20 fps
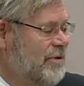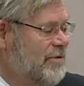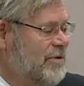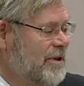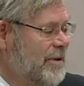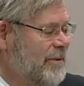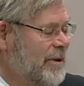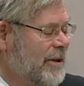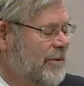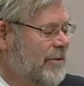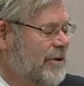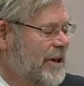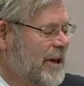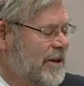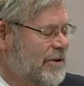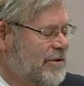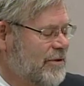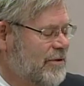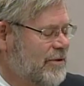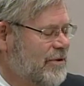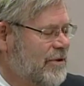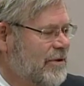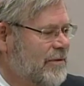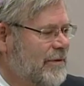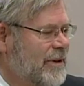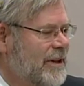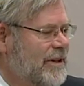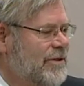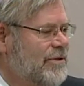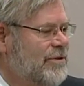something, like when you answer
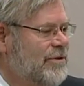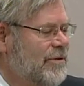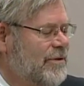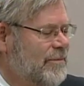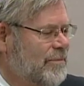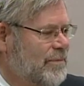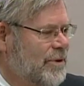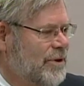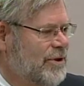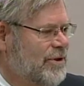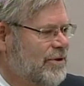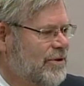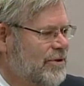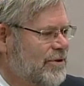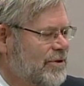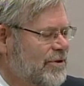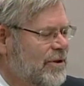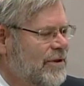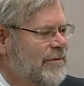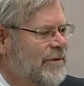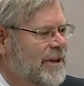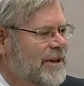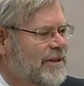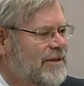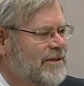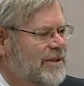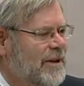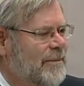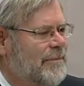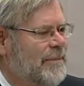surveys, you can put your
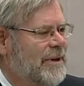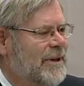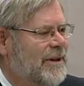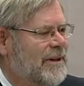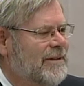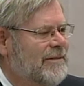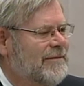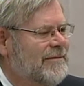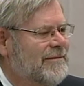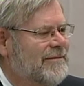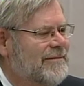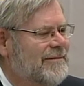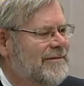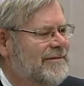surveys up on